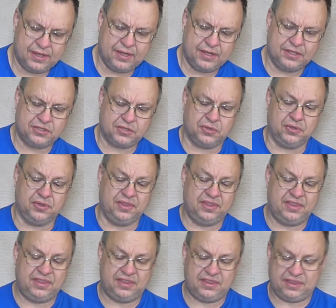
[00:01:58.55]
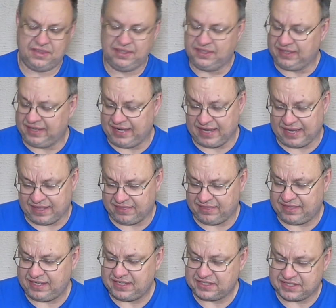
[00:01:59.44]
So yeah,
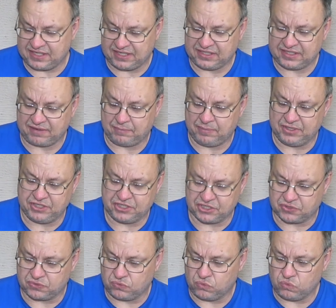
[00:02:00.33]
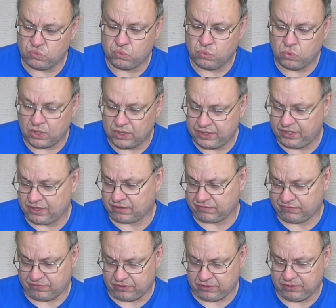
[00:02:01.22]
these things have been just
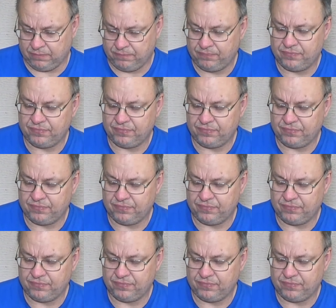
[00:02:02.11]
wonderful.